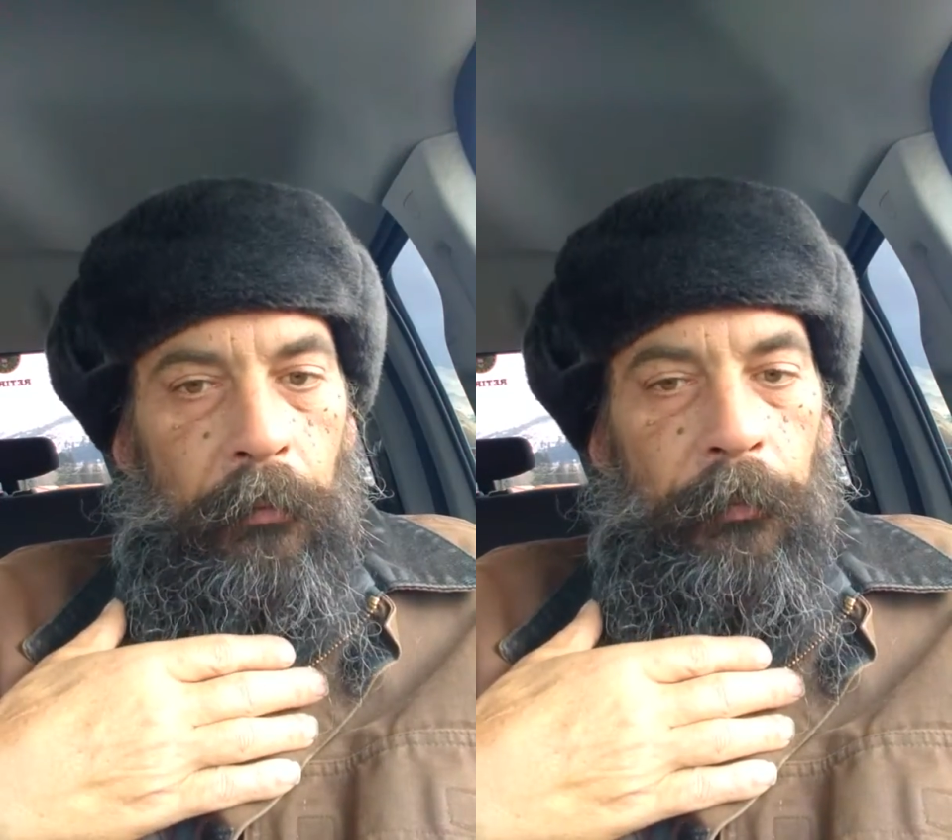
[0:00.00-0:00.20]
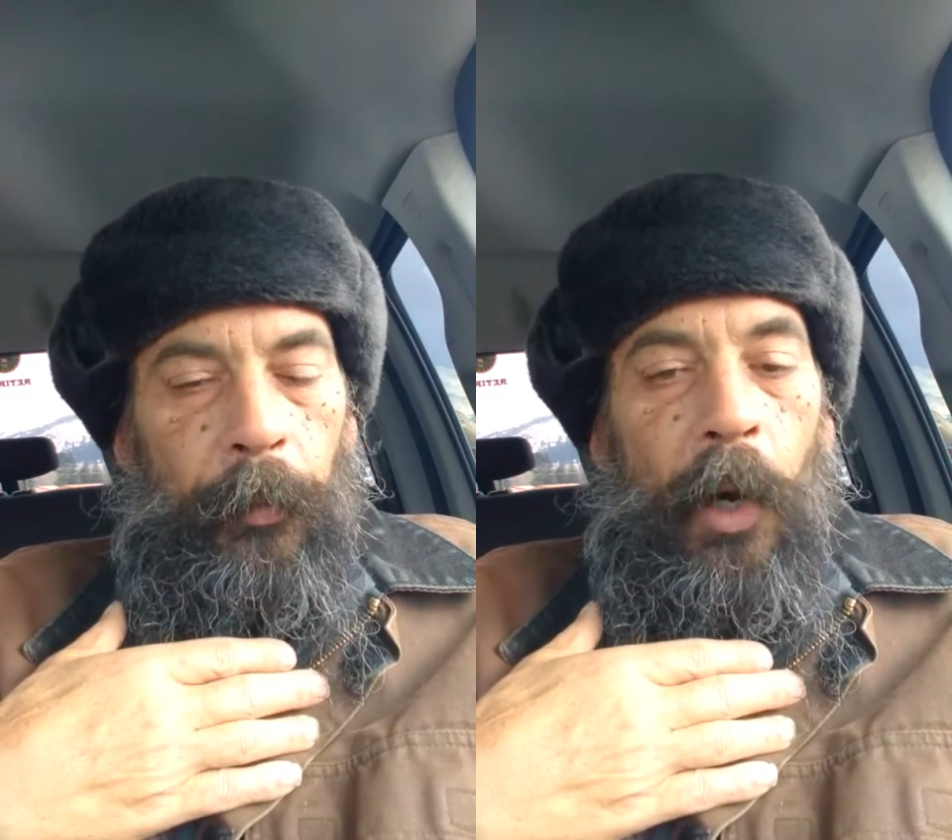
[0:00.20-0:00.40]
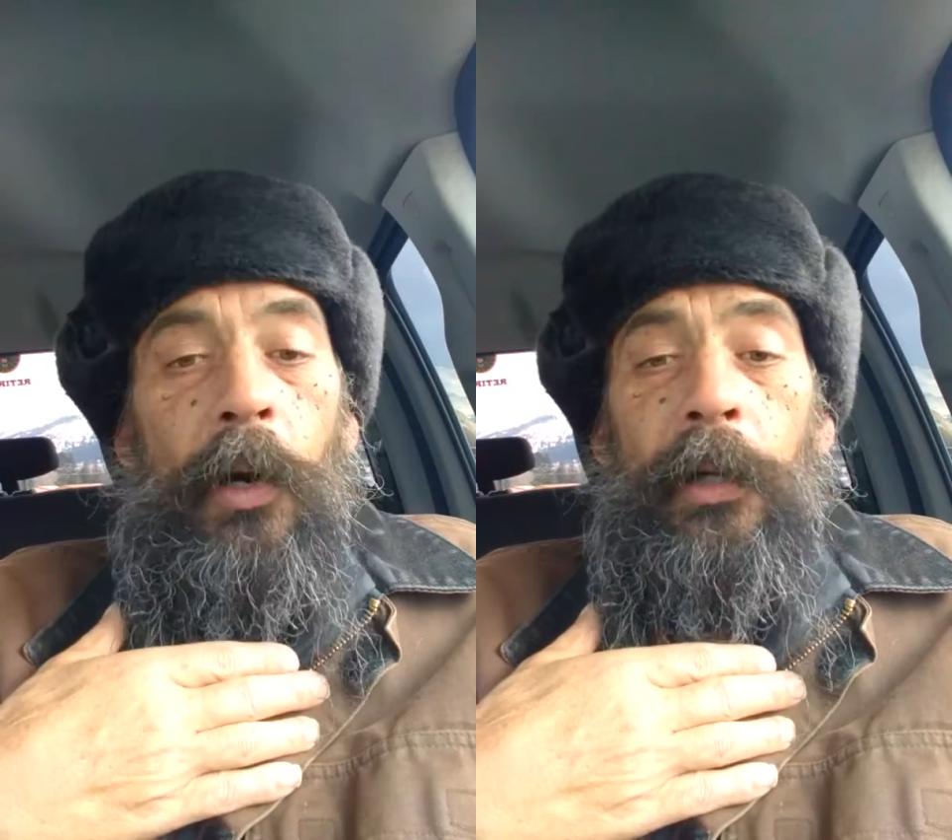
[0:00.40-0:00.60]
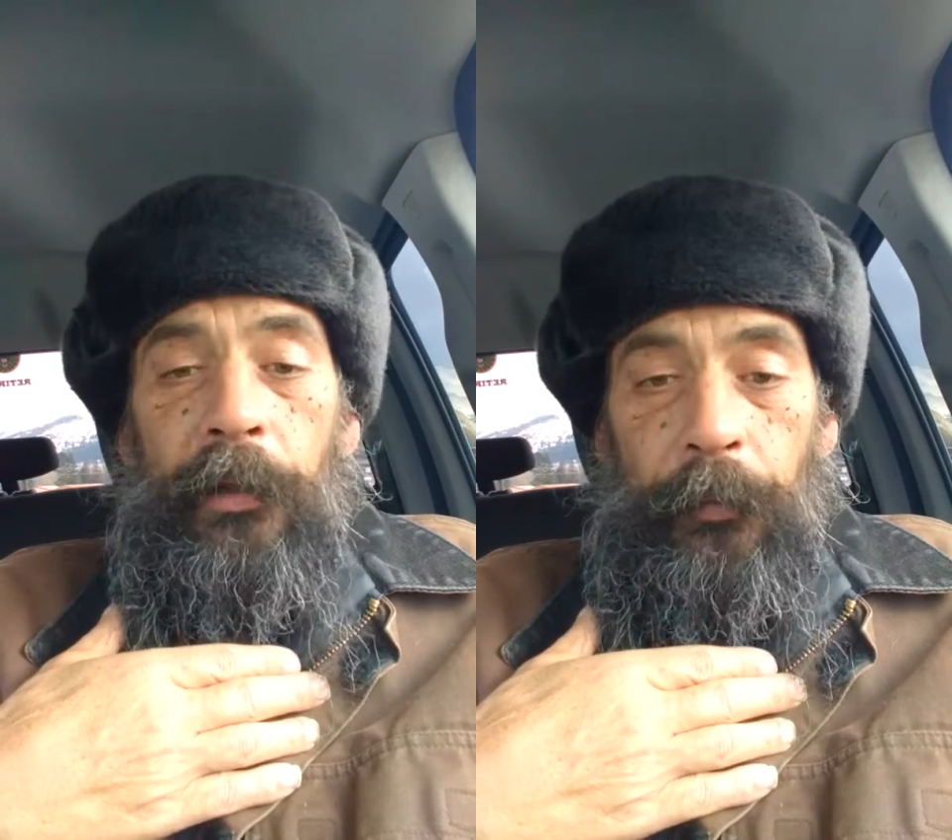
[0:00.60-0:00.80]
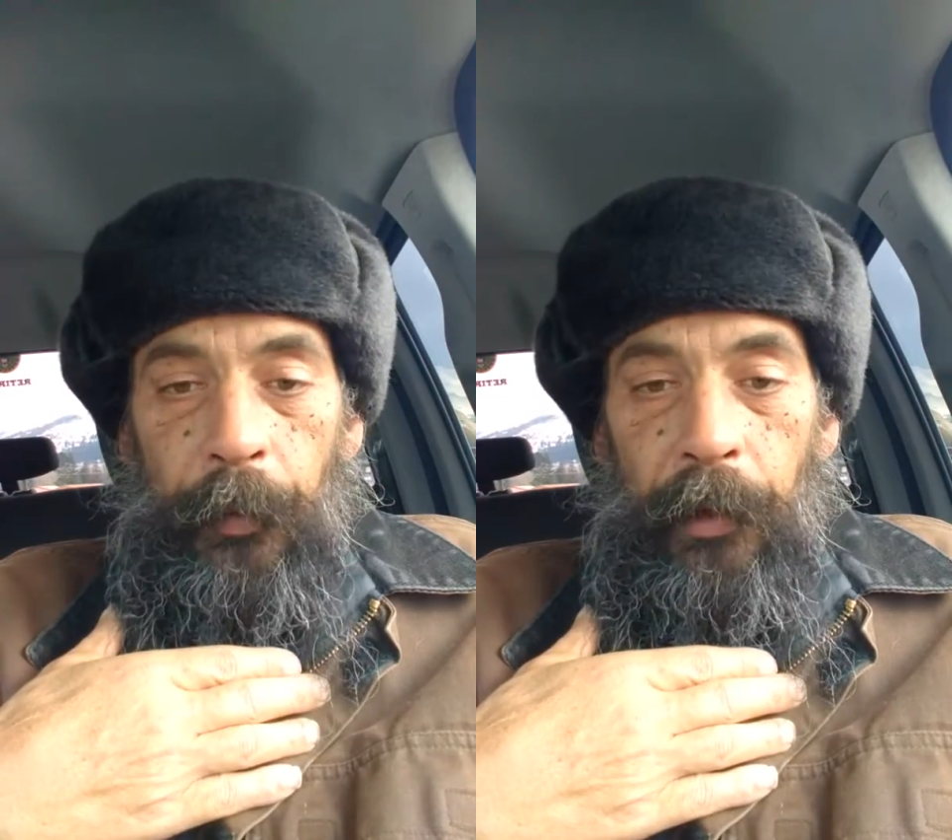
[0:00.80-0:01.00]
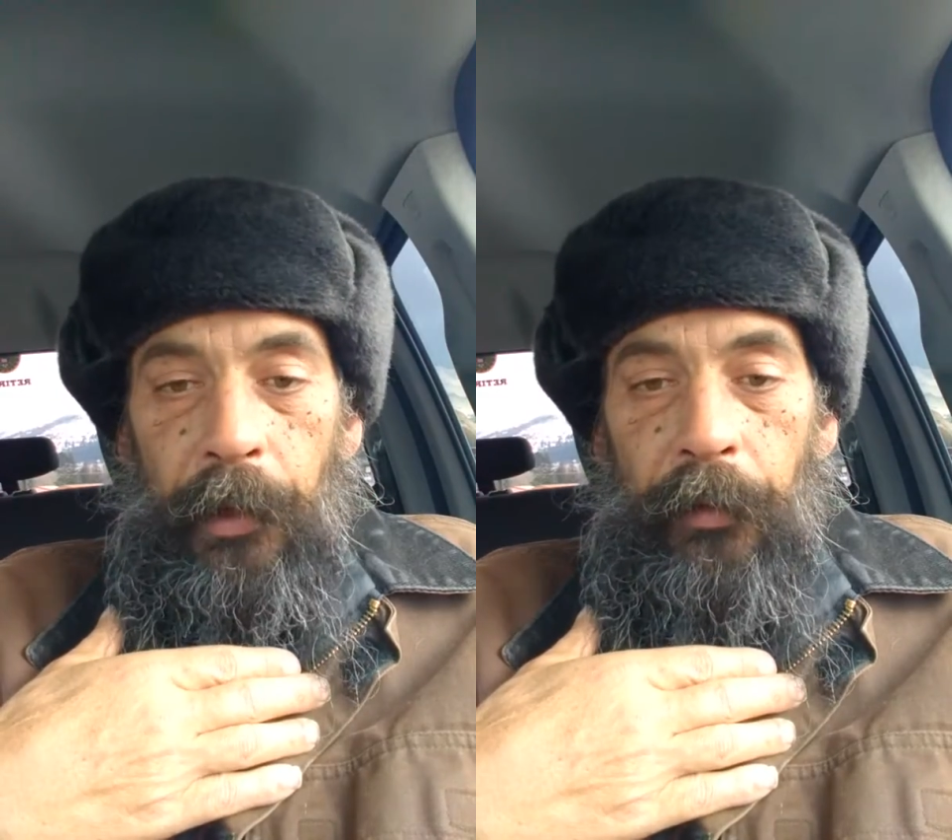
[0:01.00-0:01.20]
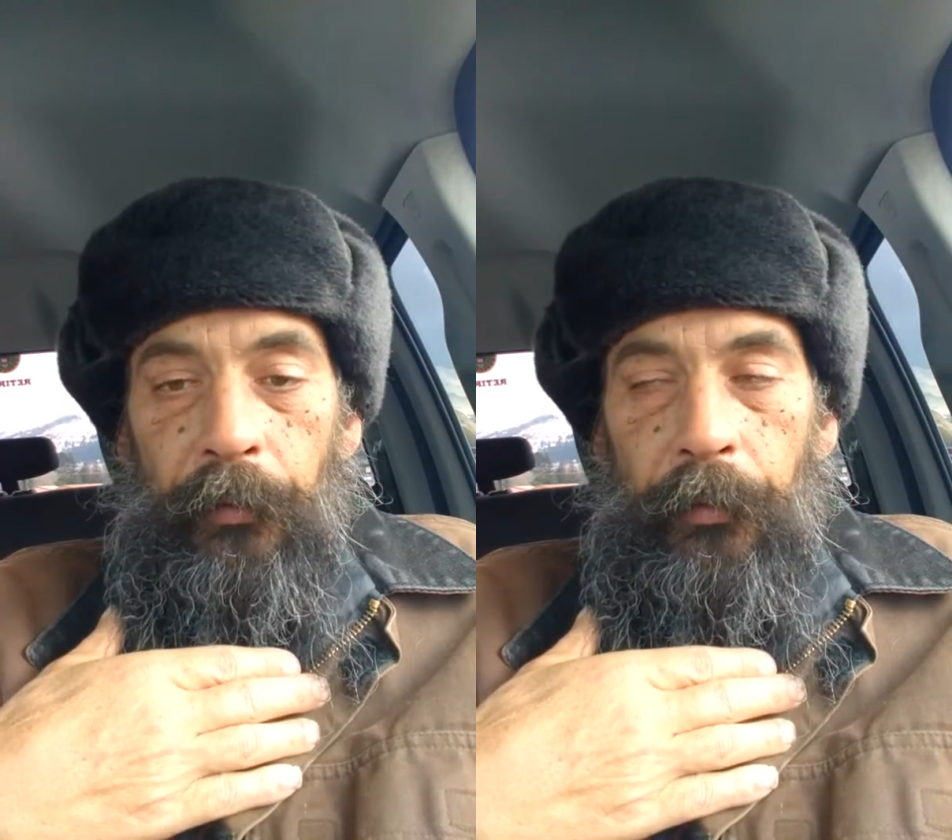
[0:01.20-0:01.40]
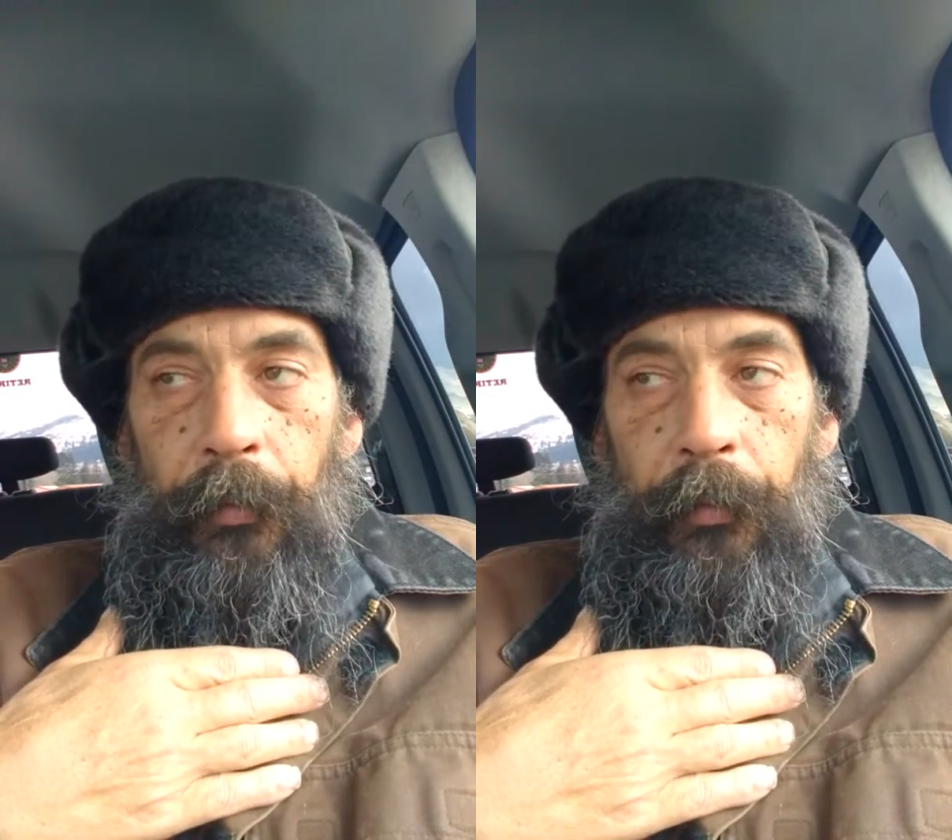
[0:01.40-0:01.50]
from our experience,